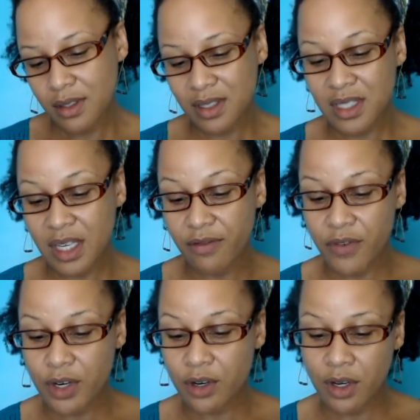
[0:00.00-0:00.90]
is like
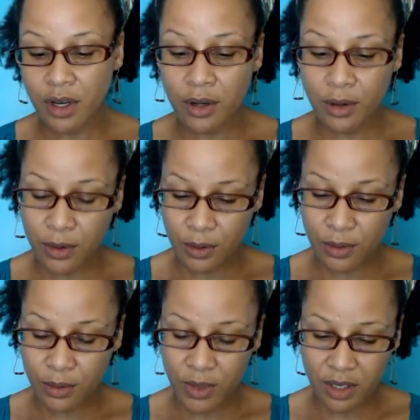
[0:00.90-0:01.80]

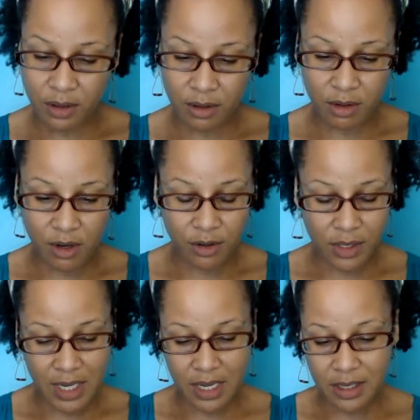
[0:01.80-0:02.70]
Virgo. What are the earth
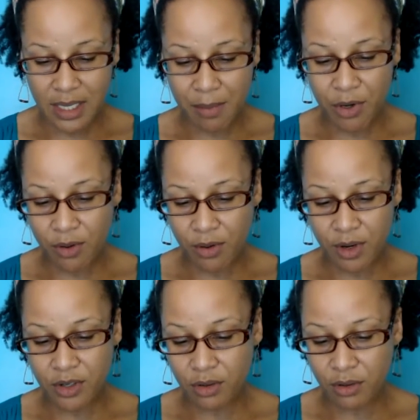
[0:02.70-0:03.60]
signs?
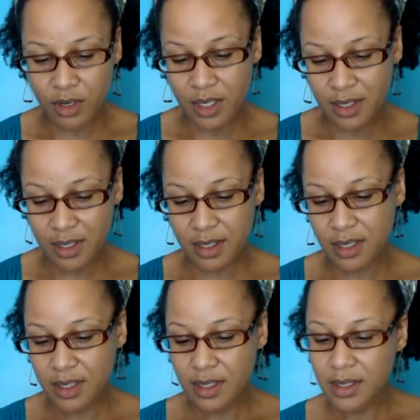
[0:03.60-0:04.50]
Capricorn, Taurus.
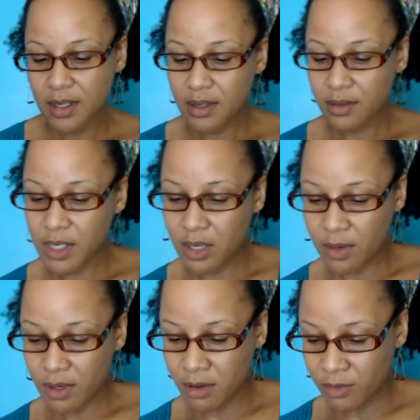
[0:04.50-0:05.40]
What's
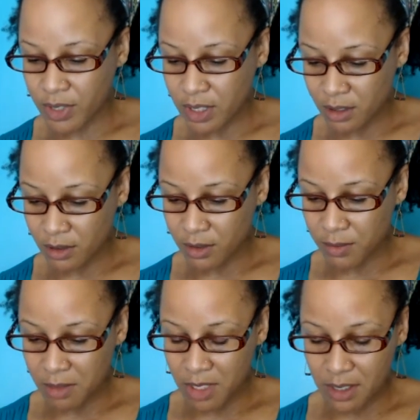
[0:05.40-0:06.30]
going on with the earth
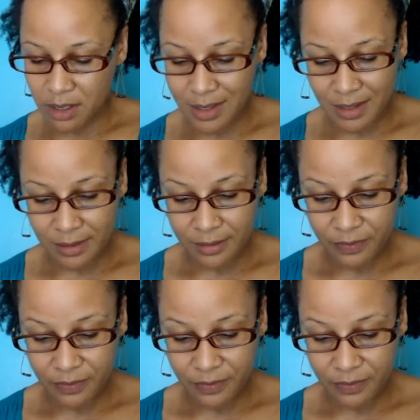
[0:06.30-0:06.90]
babies?